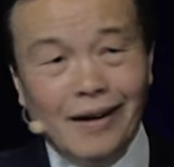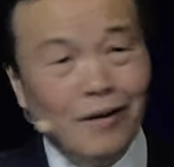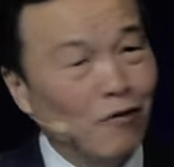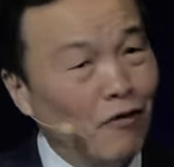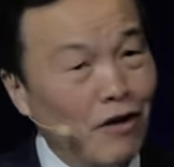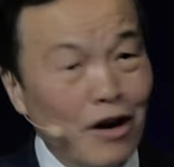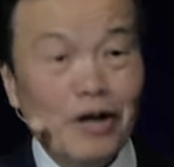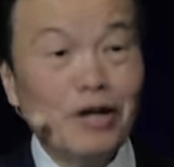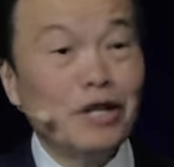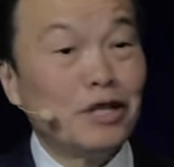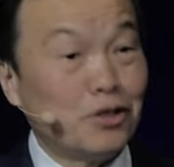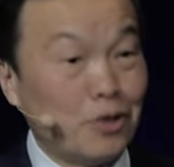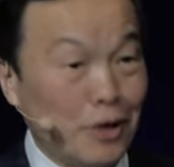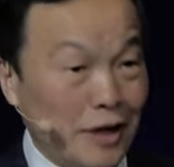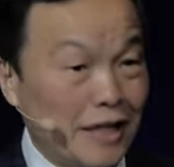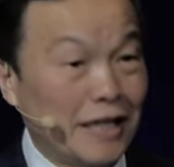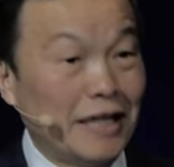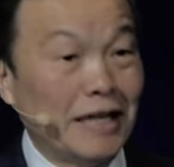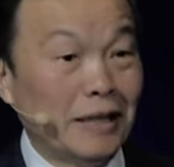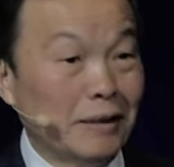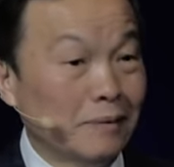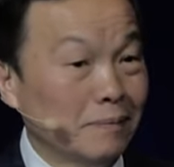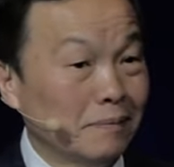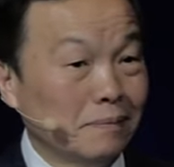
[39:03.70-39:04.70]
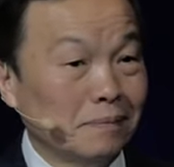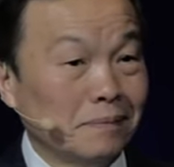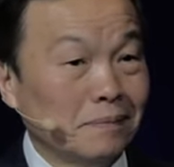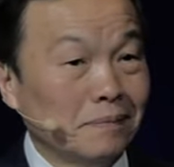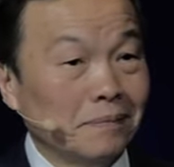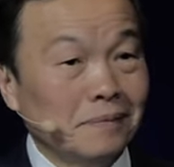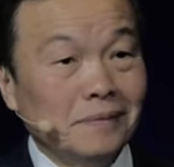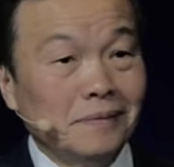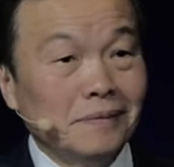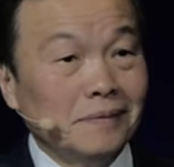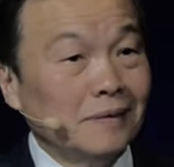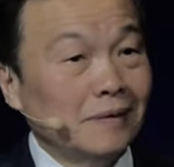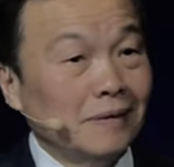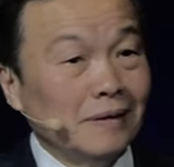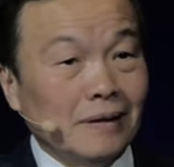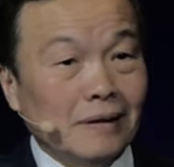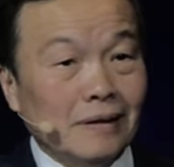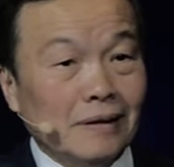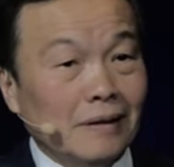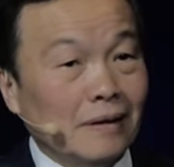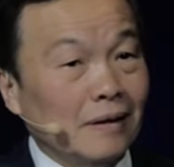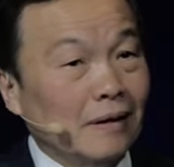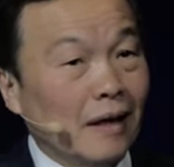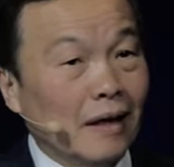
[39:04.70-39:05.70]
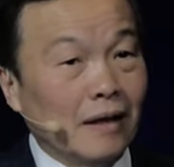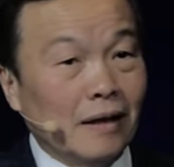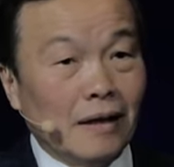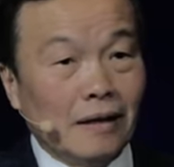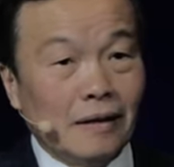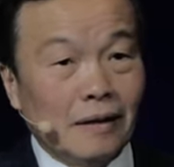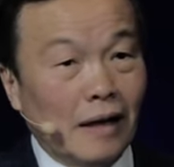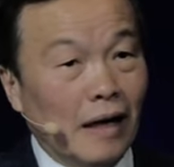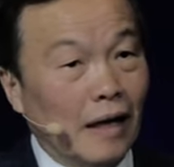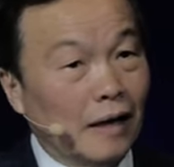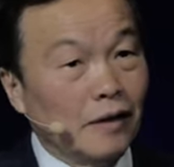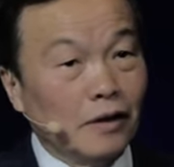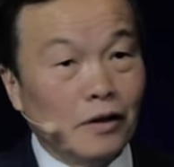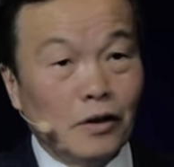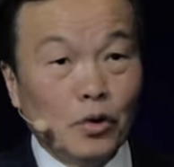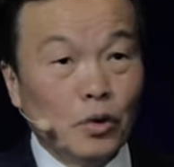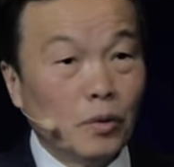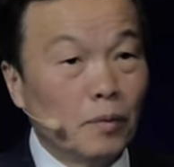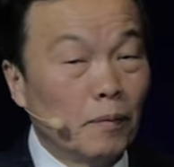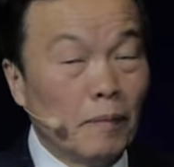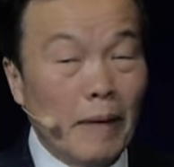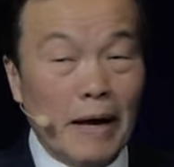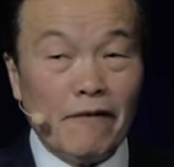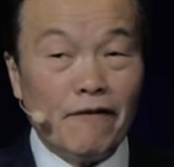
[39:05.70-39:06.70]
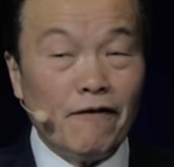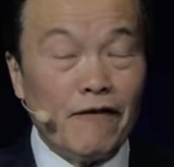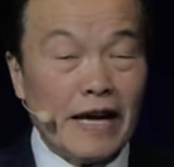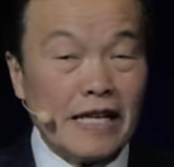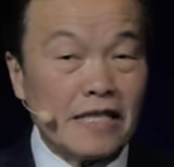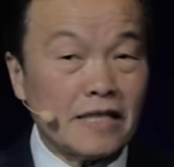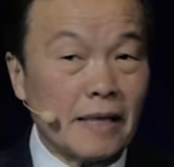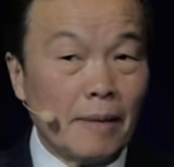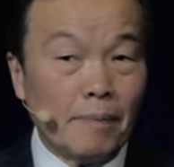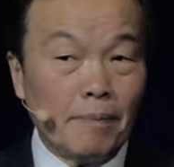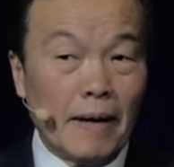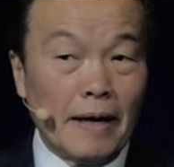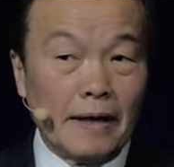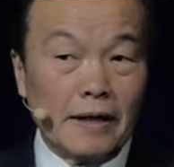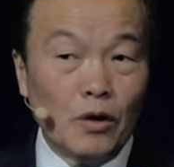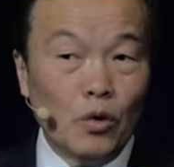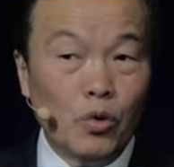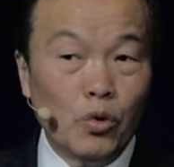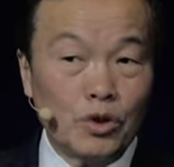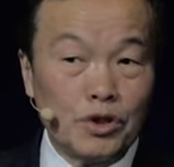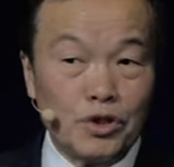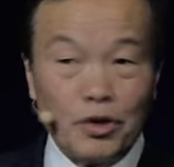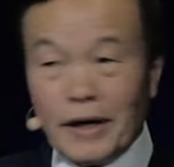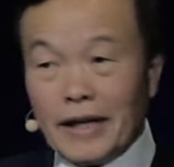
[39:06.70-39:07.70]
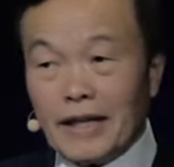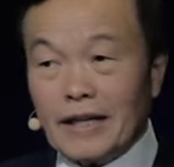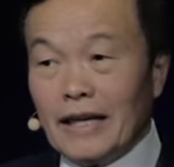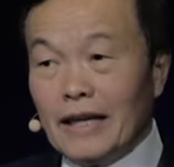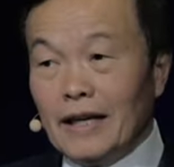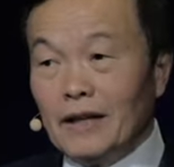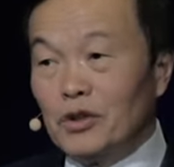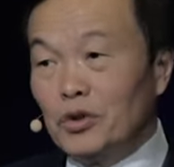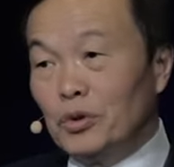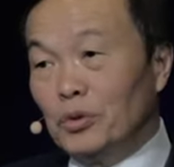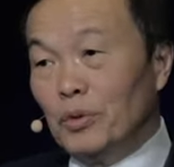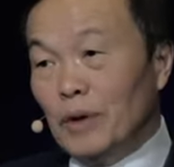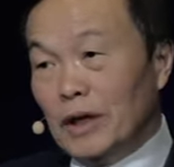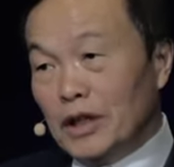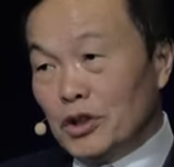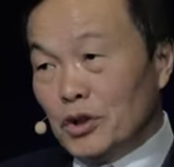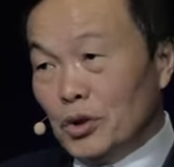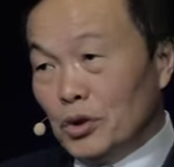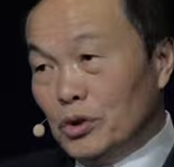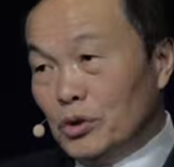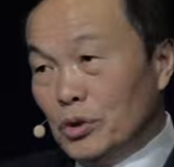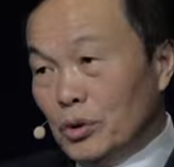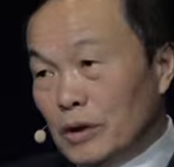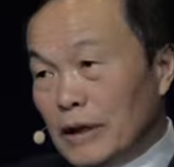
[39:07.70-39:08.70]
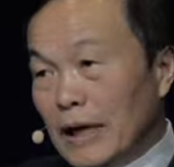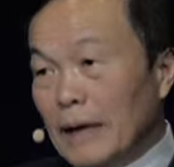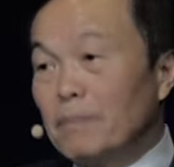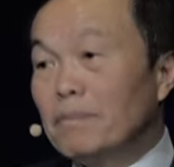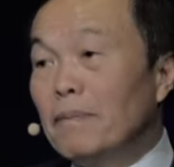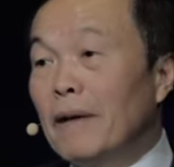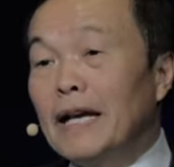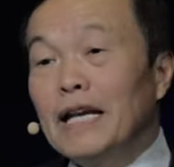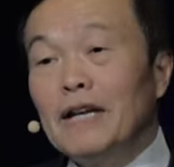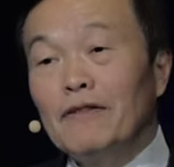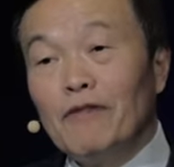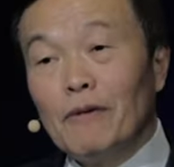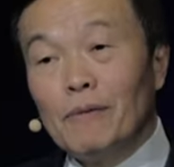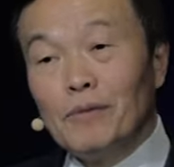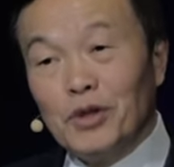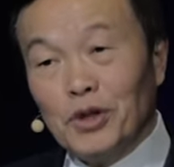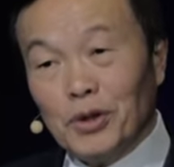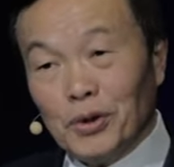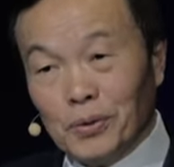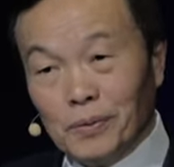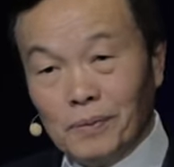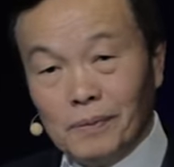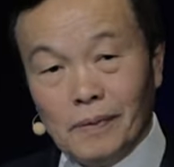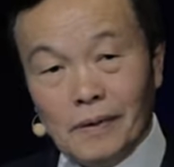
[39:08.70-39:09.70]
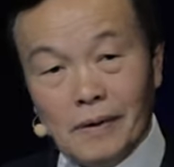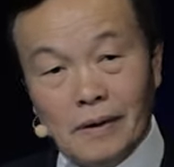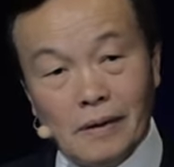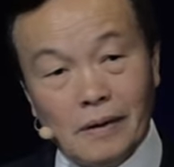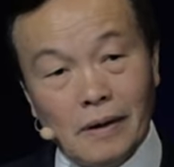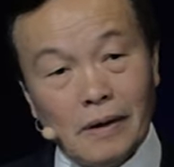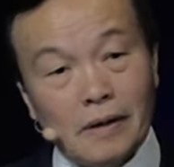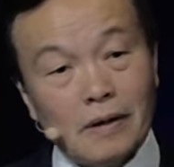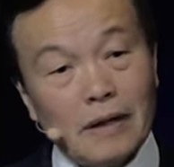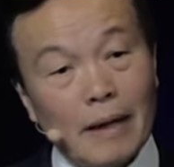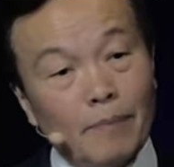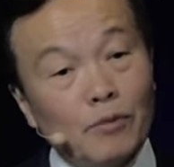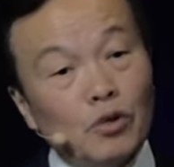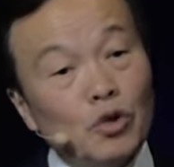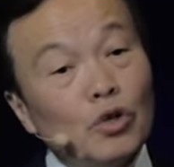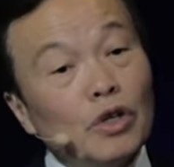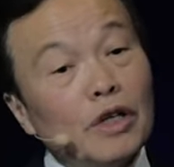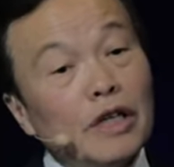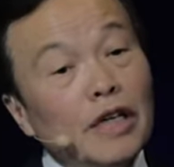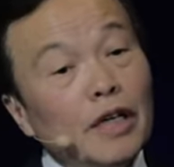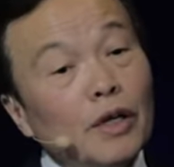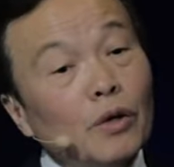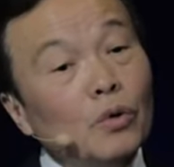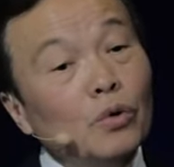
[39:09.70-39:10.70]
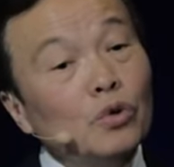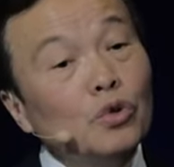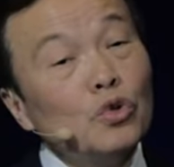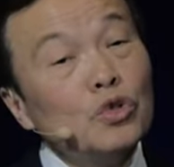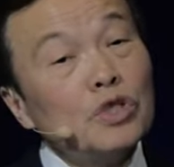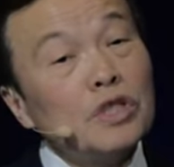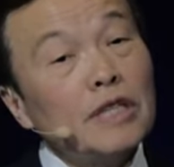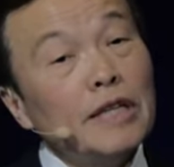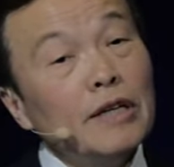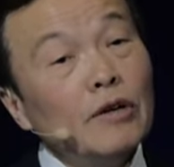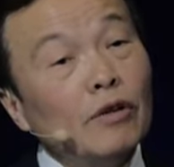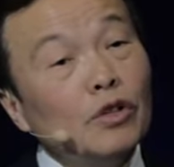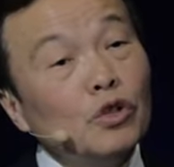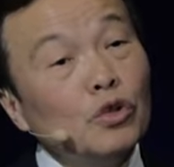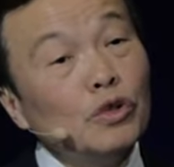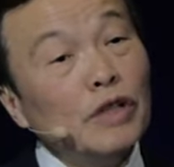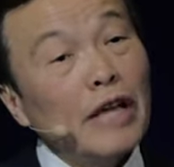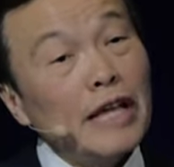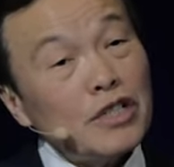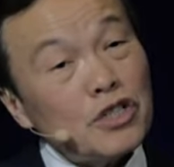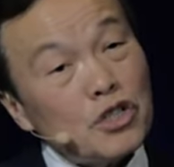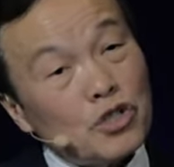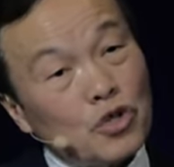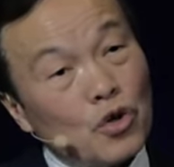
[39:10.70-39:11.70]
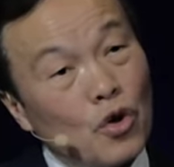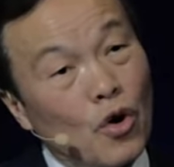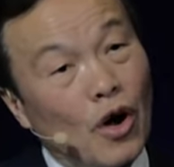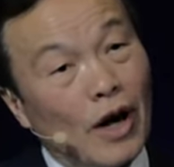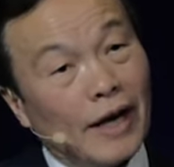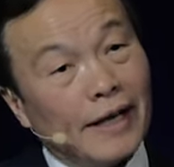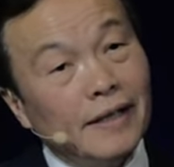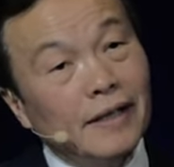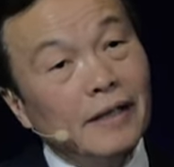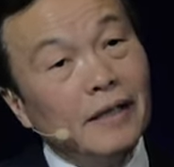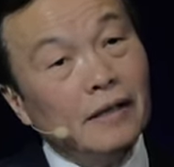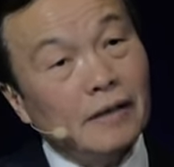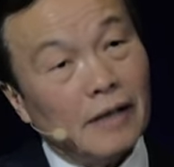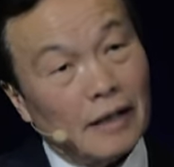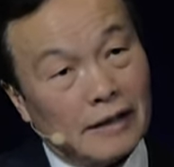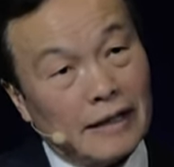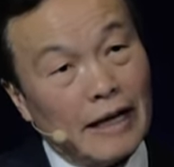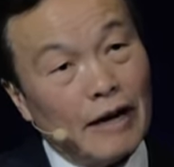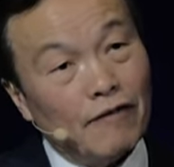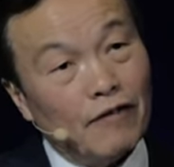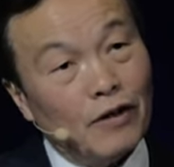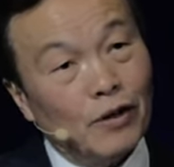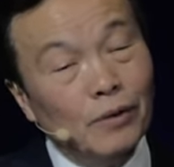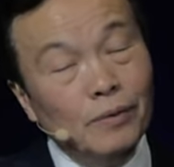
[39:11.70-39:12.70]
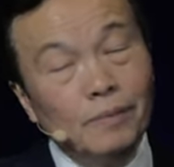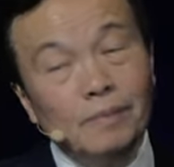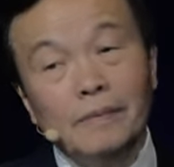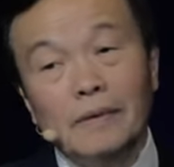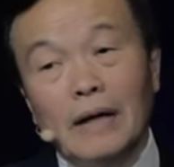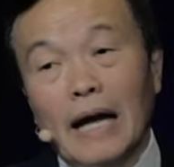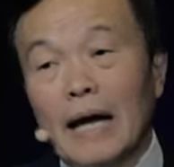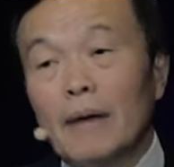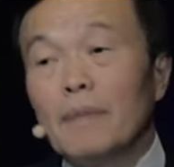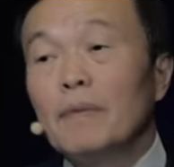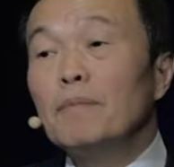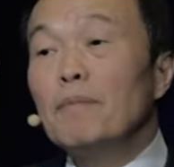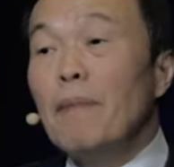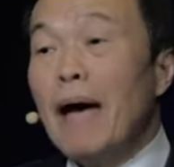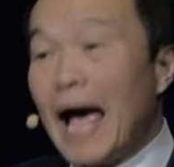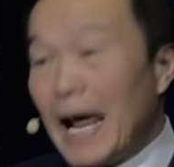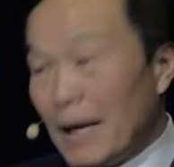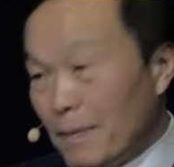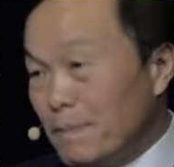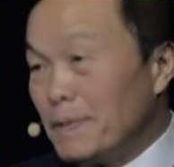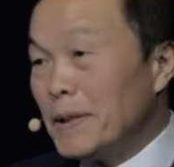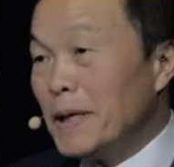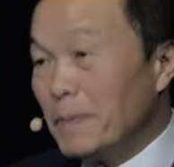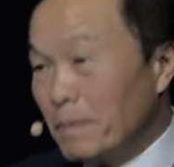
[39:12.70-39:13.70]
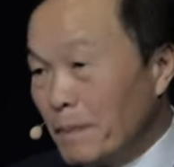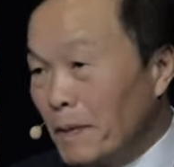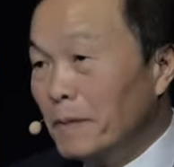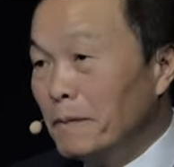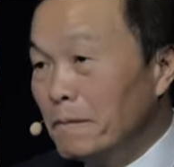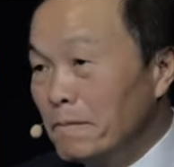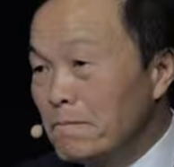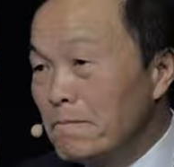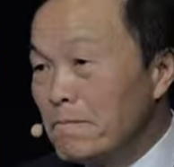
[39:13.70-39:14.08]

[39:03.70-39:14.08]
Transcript: Very tricky. And you may face somebody who tricky toward you to get money from you. They come to kill, to steal, and to destroy, the devil and bad people.